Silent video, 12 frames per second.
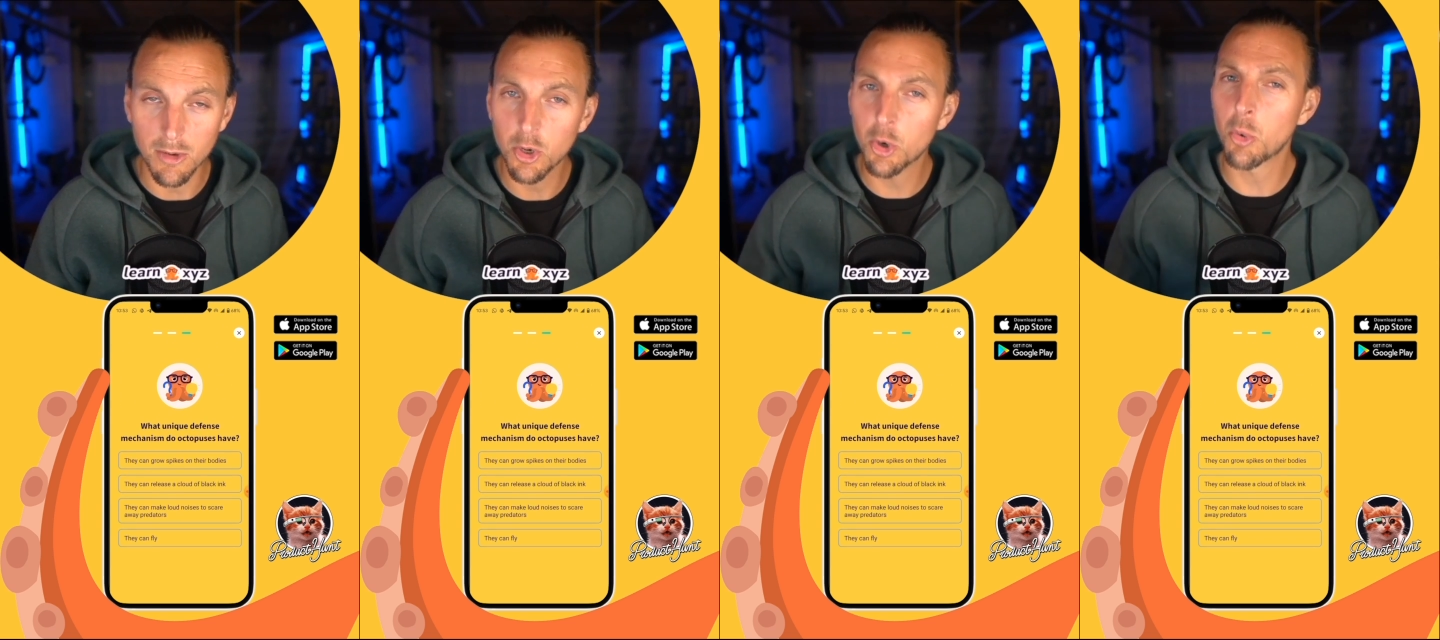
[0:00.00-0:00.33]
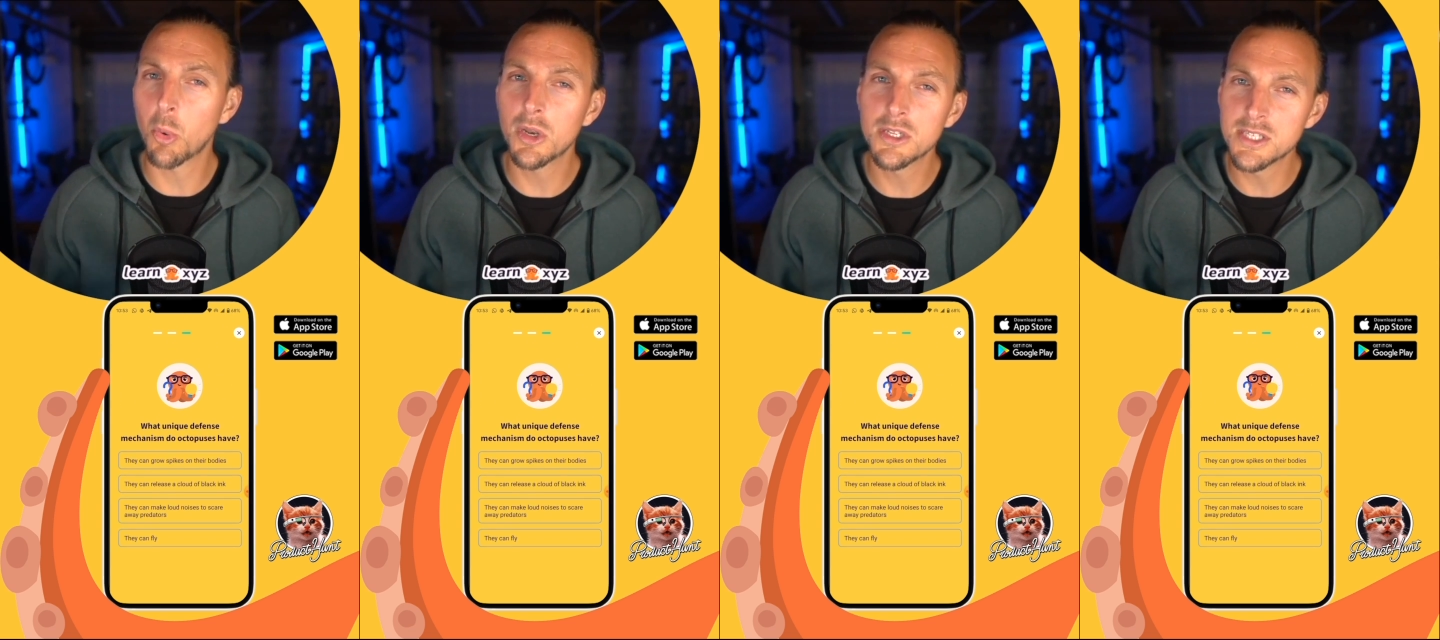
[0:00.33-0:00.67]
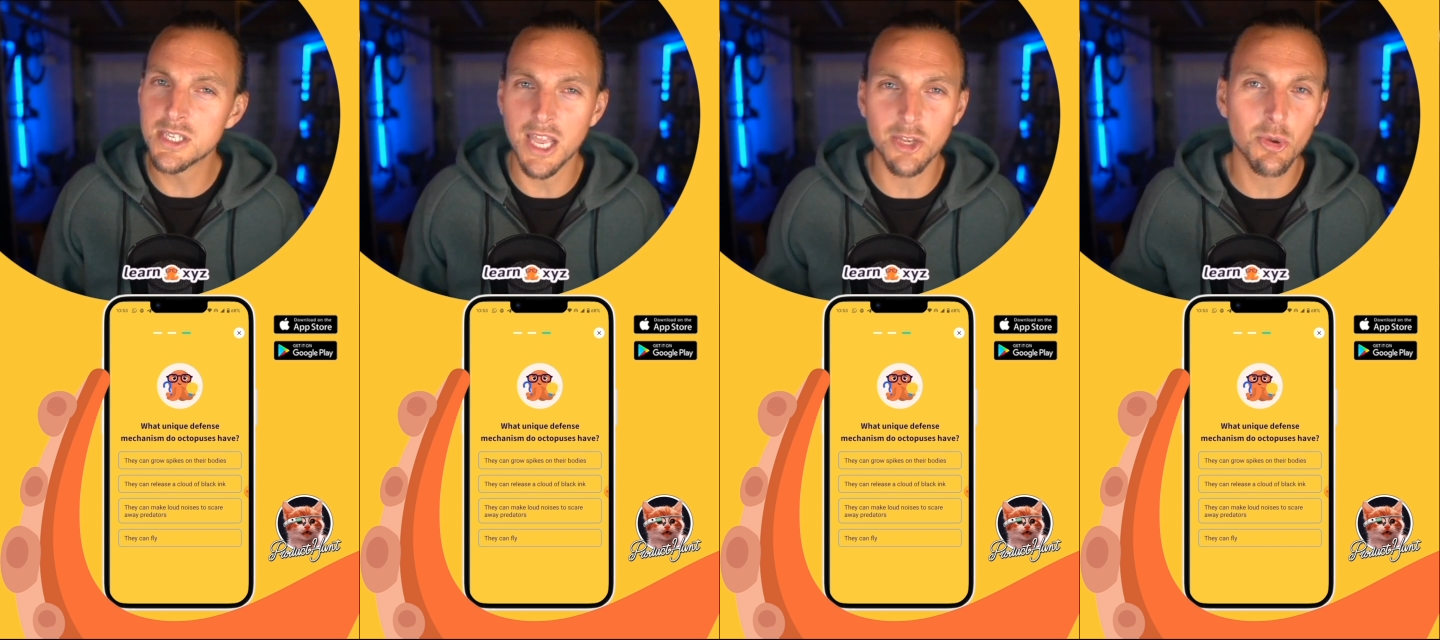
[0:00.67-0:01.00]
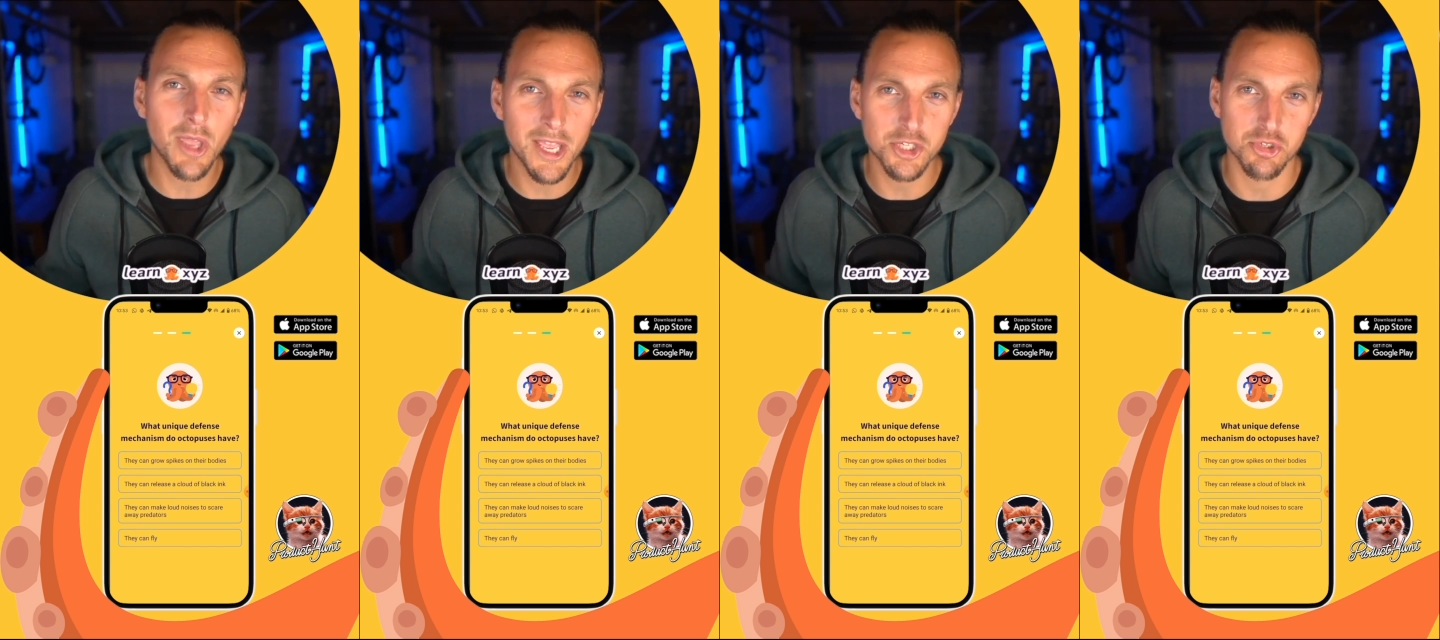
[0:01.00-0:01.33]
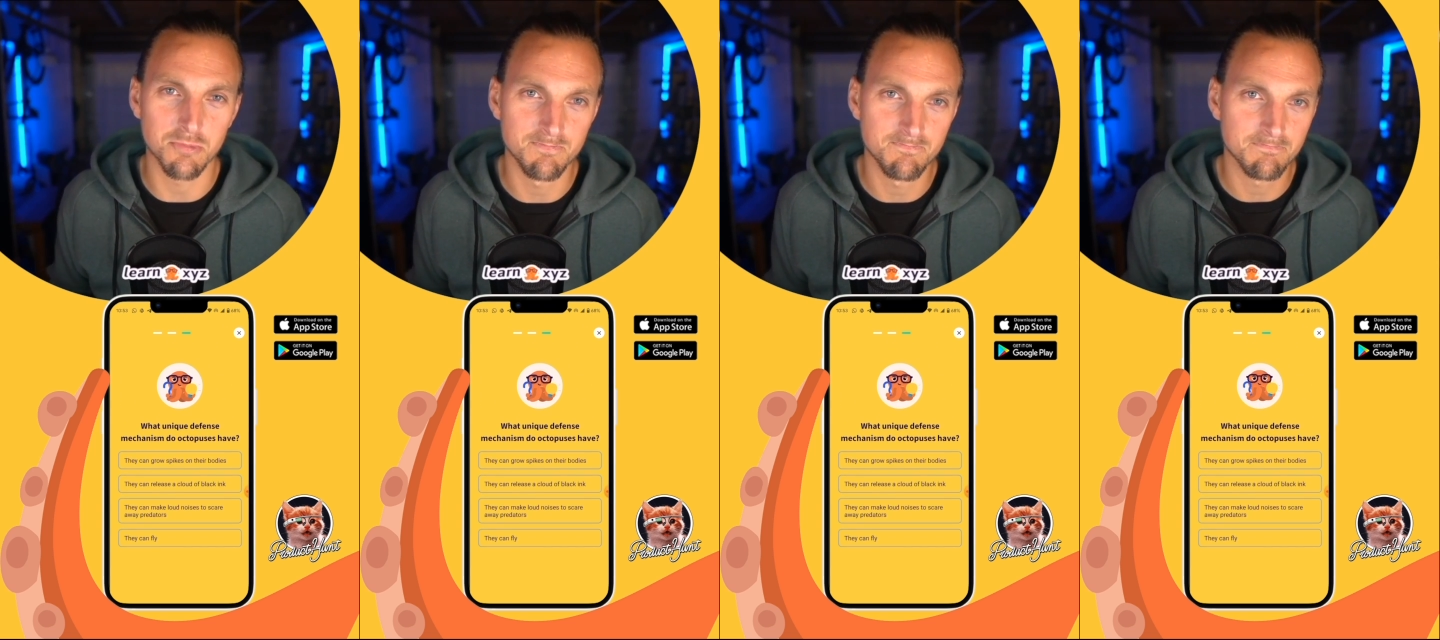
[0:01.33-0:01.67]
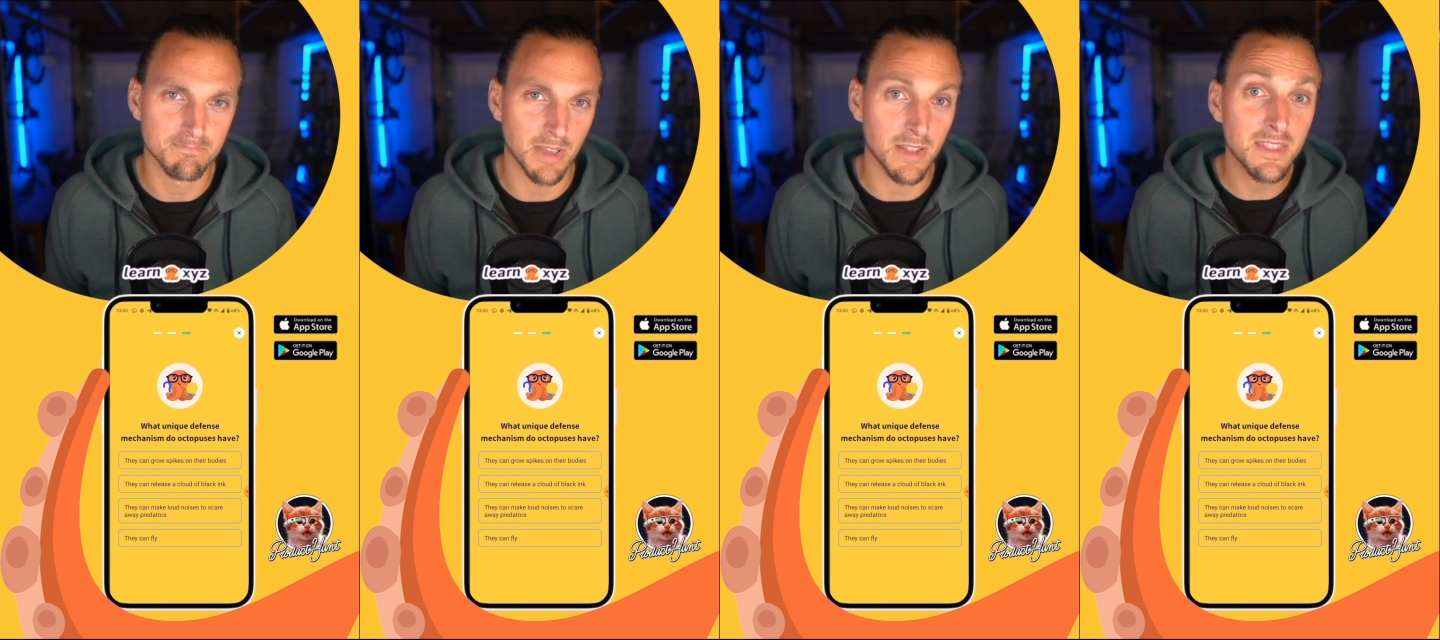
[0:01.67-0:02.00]
quality education
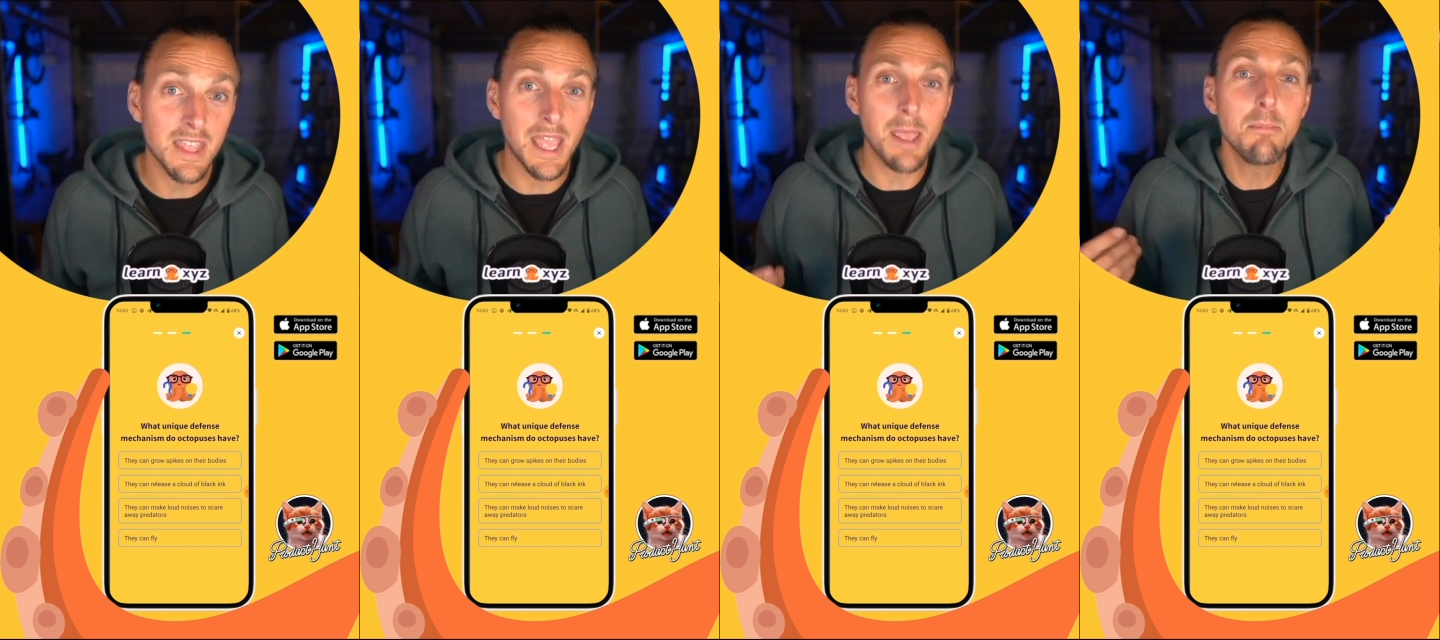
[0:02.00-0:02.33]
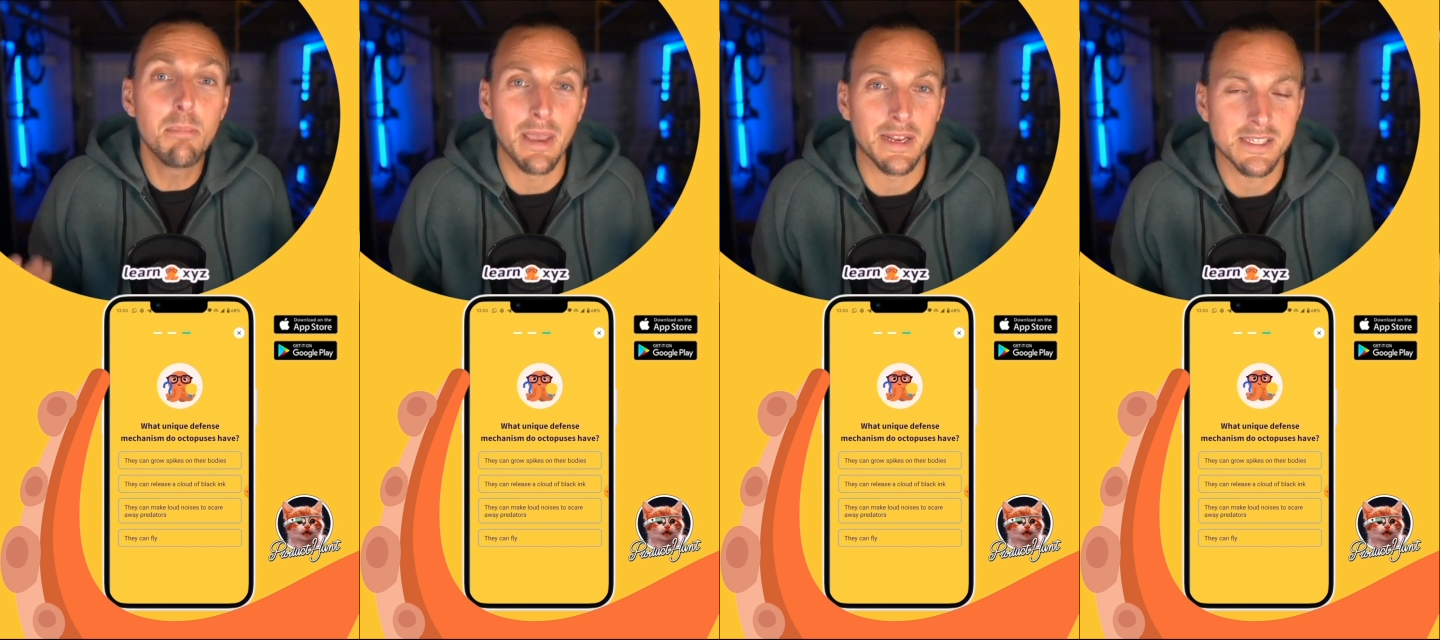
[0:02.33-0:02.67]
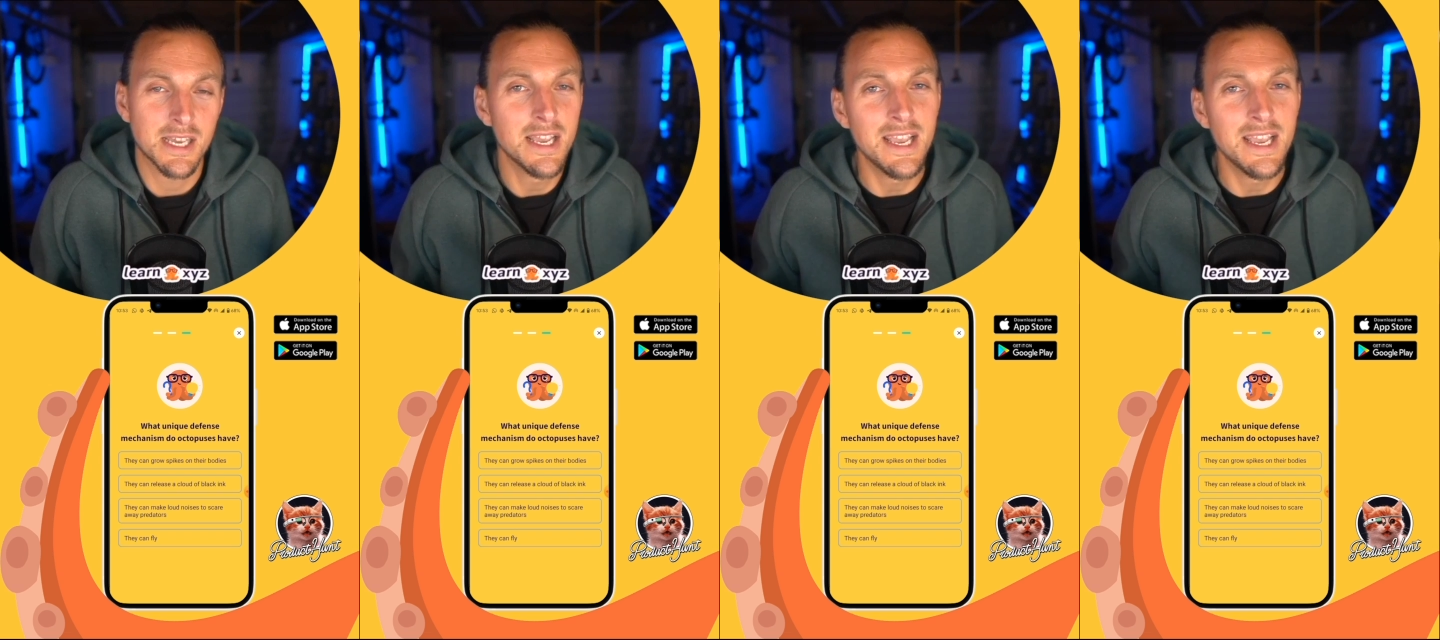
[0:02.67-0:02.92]
and the impact